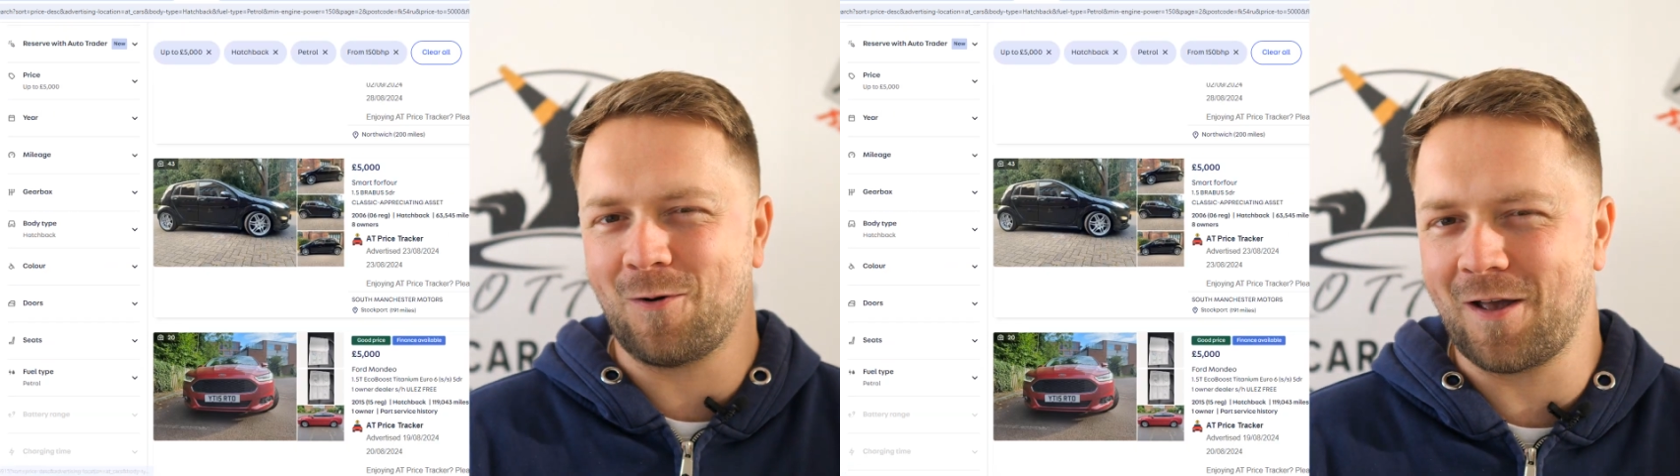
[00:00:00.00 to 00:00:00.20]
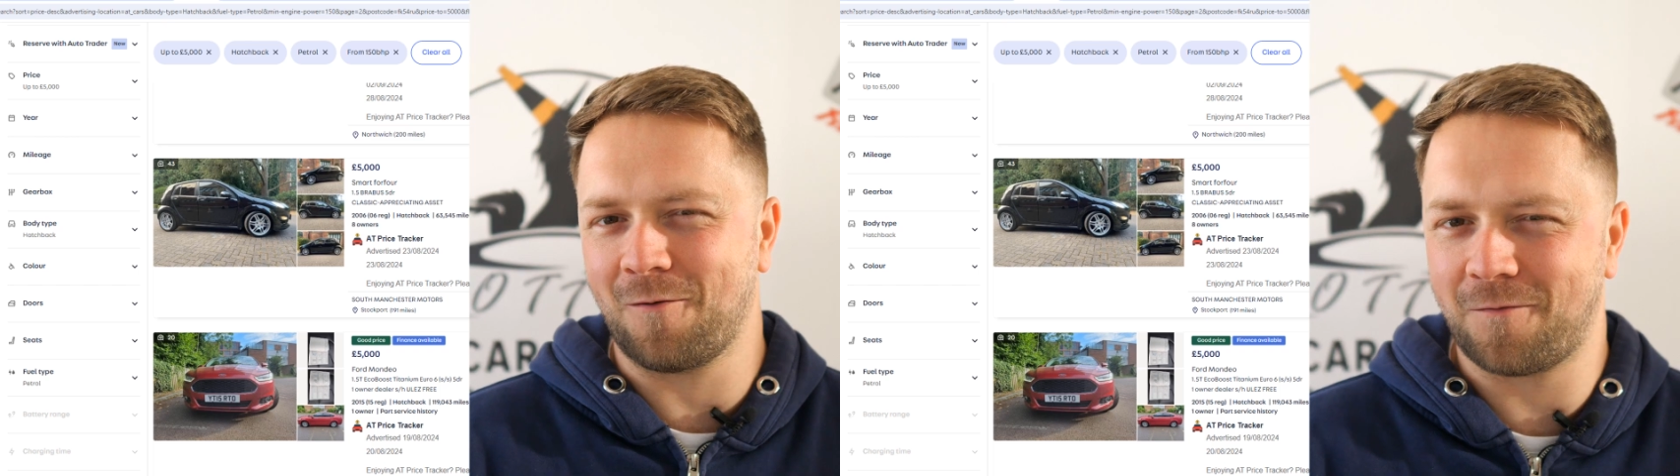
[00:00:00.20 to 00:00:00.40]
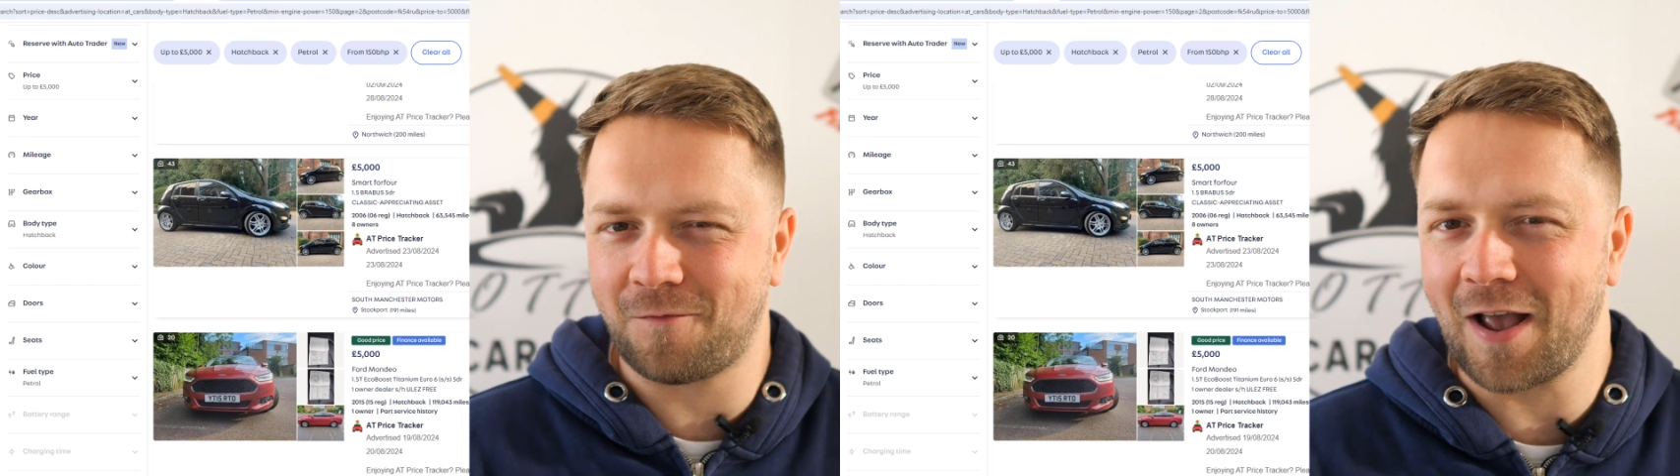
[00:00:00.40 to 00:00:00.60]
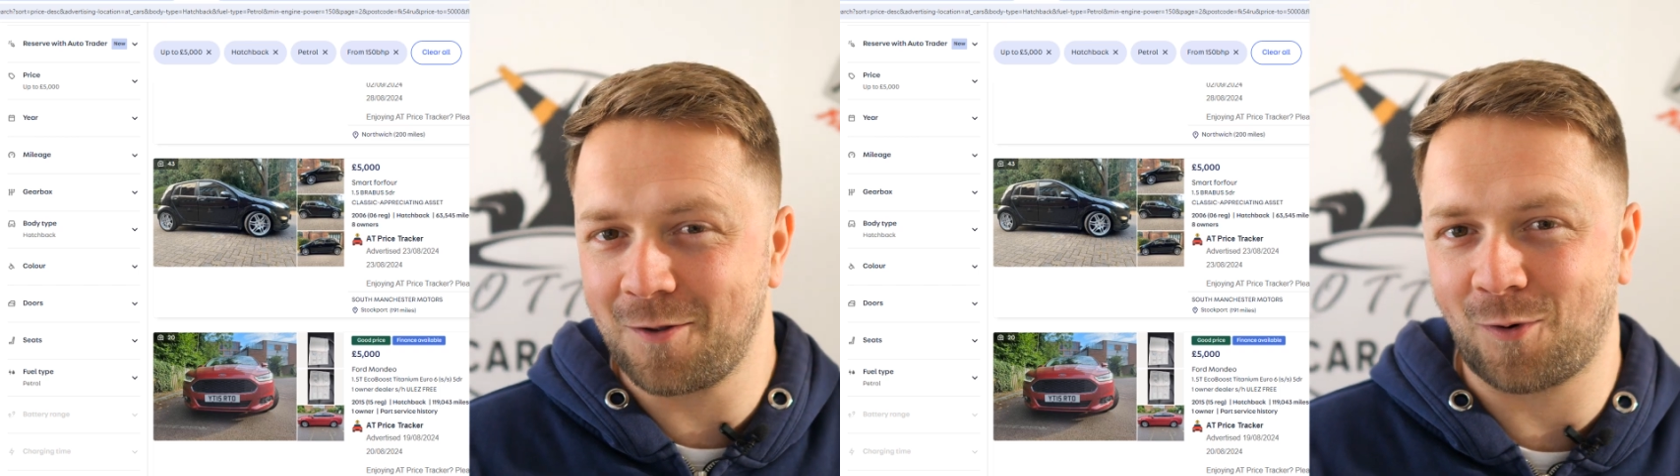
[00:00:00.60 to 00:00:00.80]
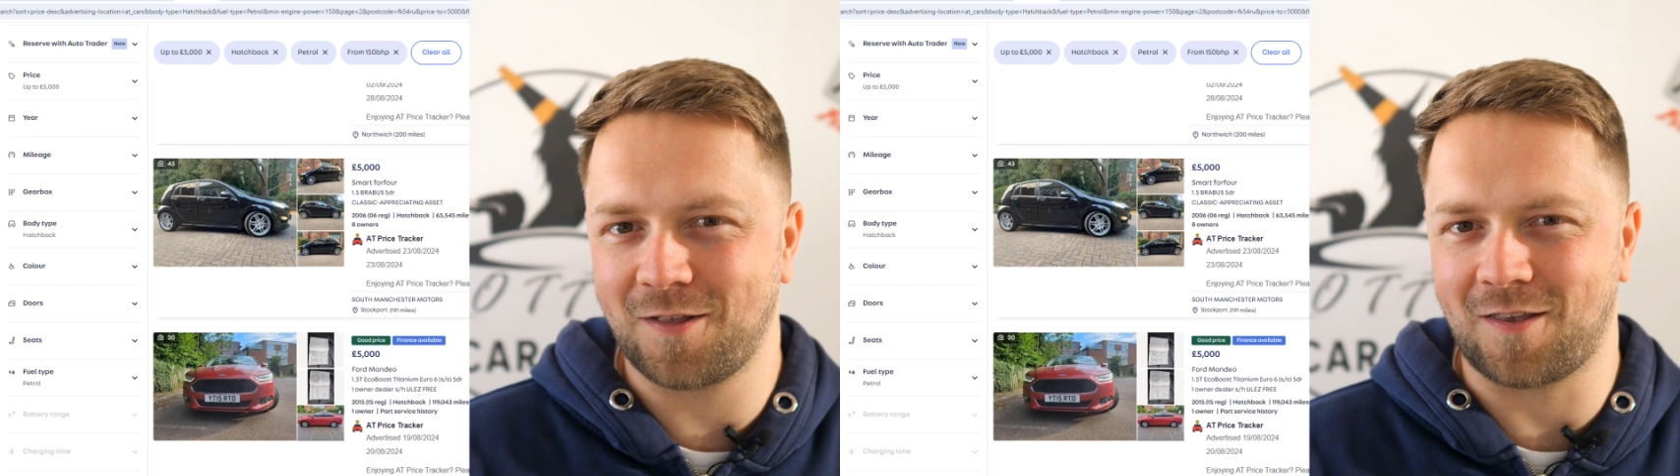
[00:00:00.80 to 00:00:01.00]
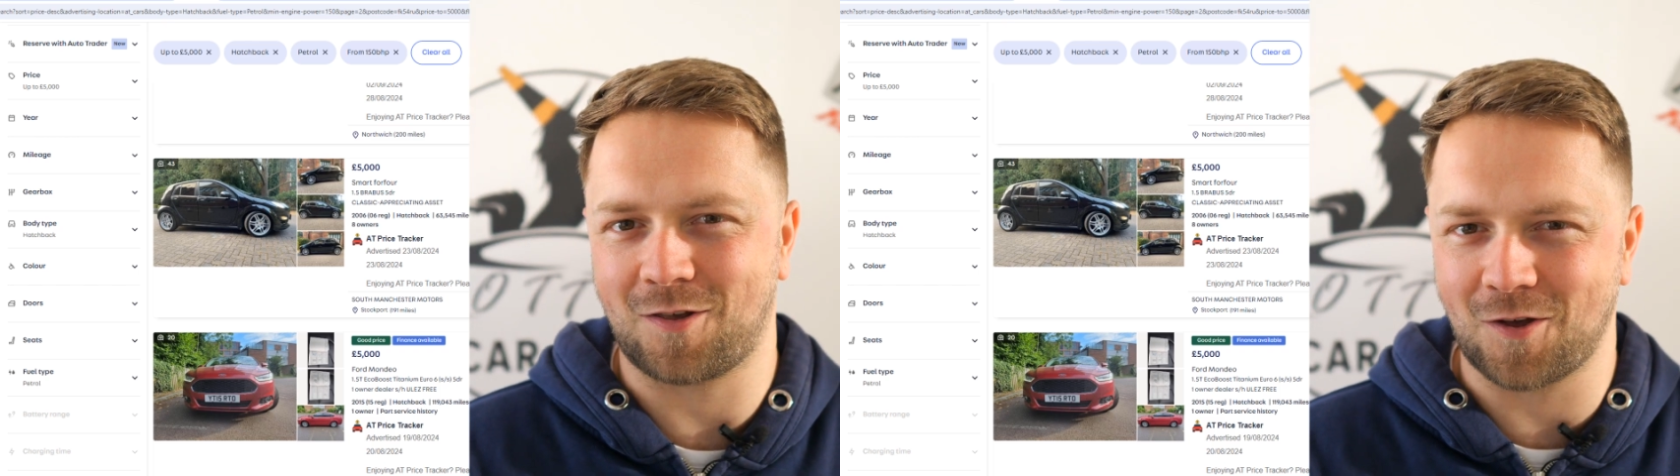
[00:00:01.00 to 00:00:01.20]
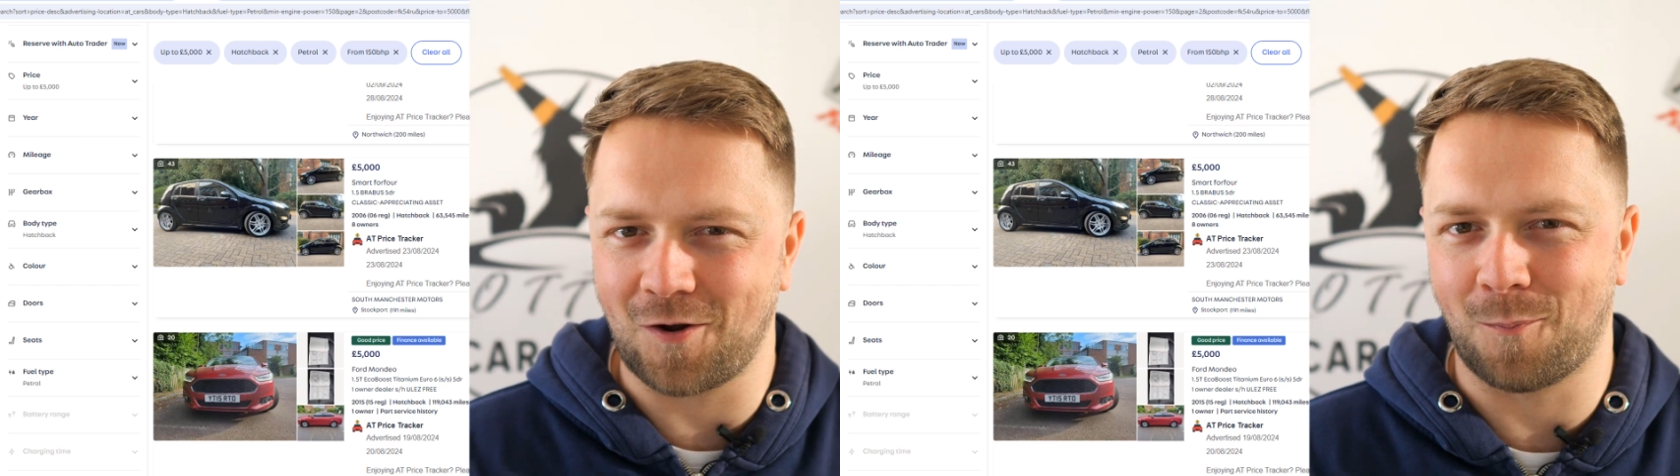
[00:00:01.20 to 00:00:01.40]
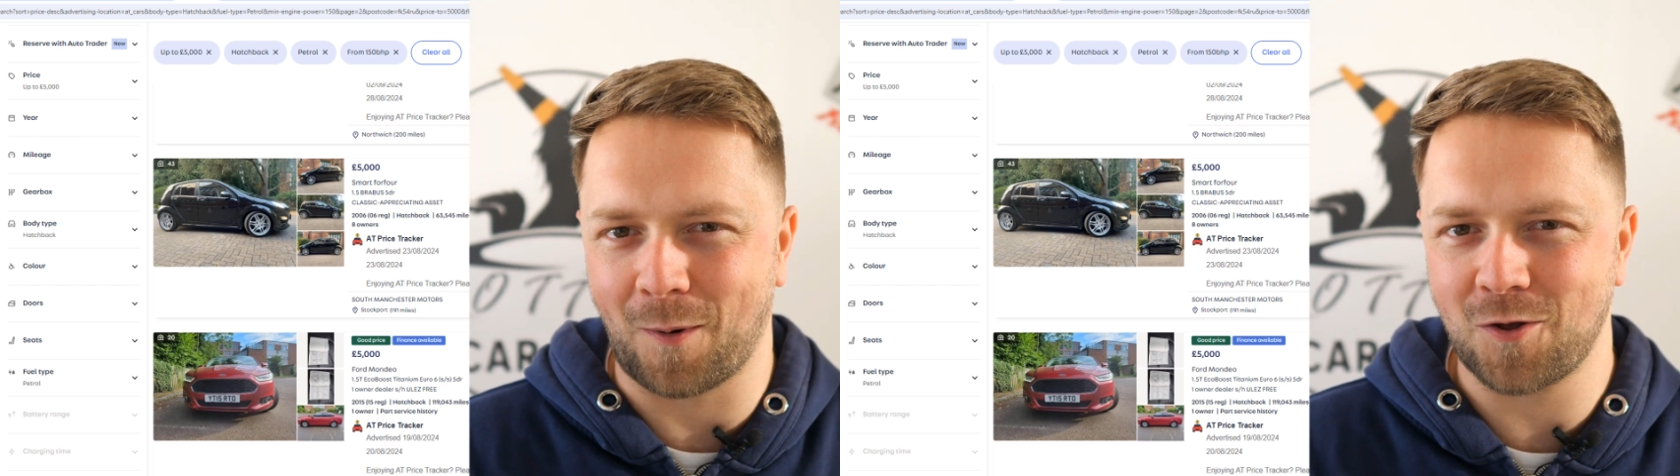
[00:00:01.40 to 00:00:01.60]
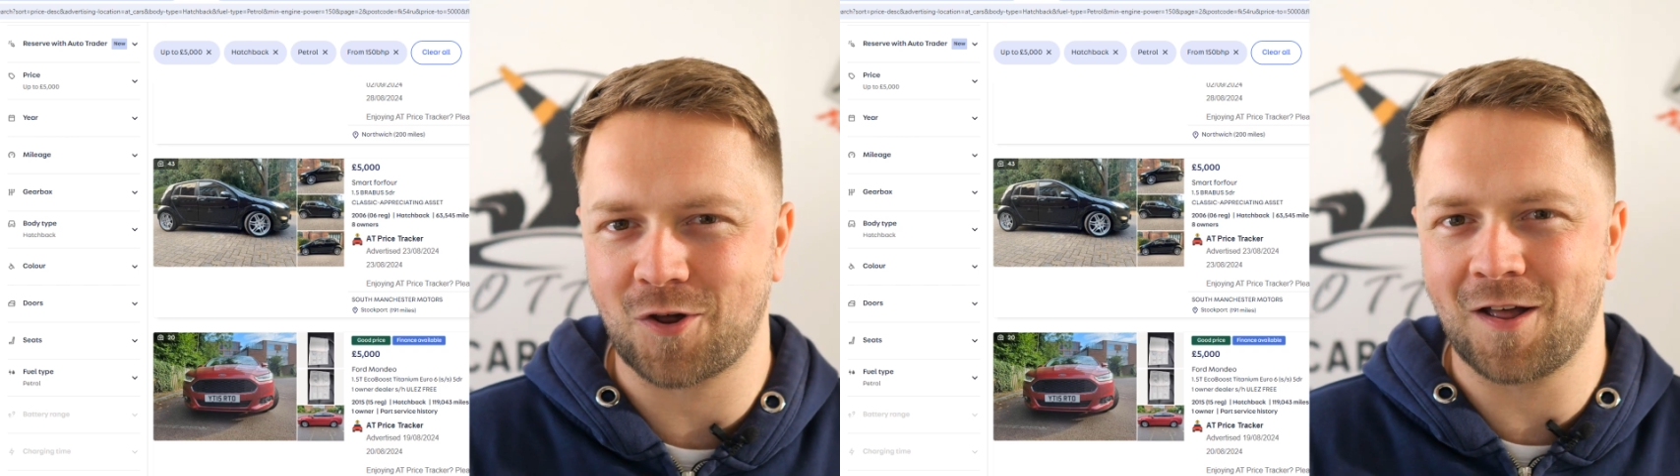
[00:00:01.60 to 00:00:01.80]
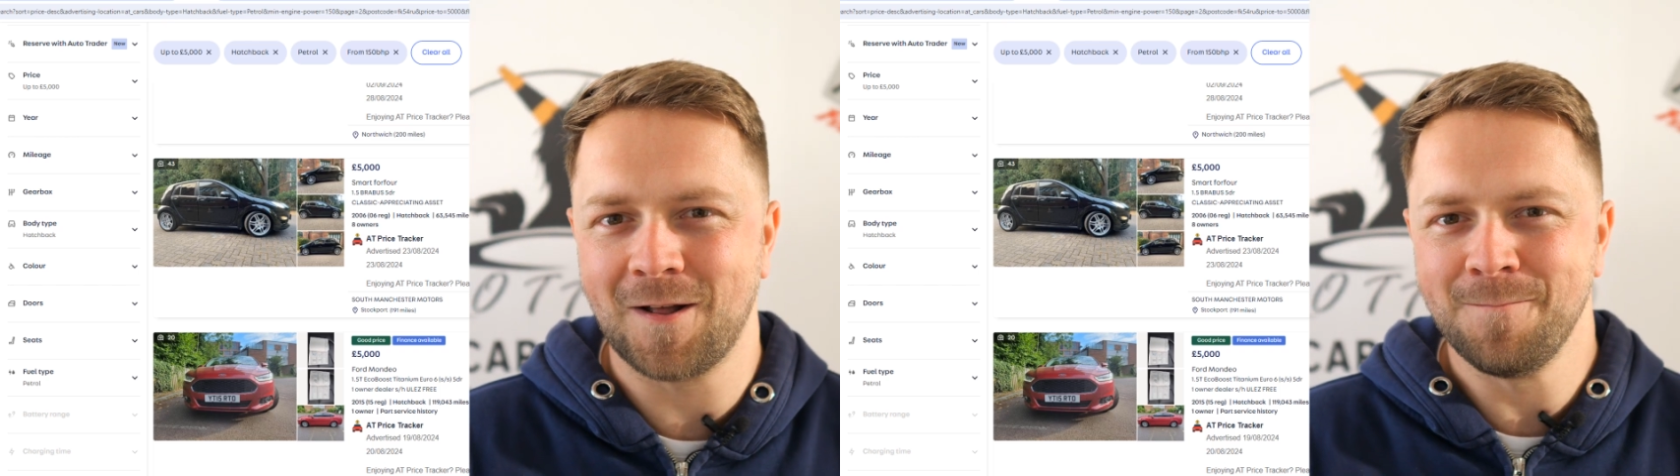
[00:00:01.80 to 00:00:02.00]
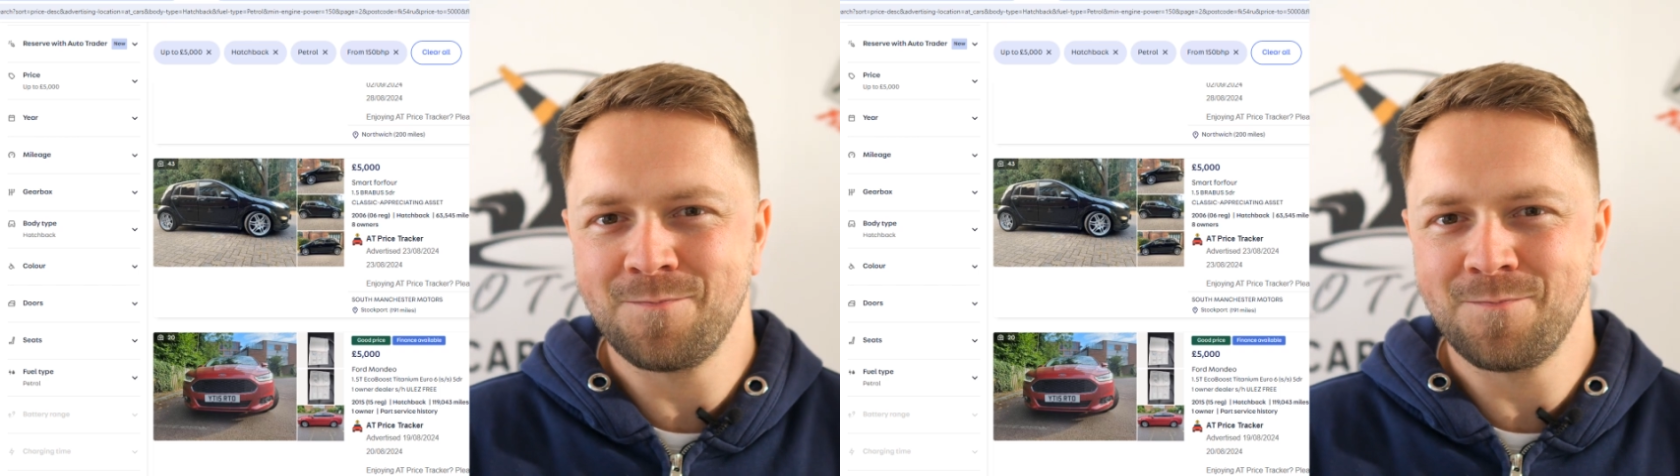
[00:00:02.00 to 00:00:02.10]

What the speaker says: there and find one to suit your budget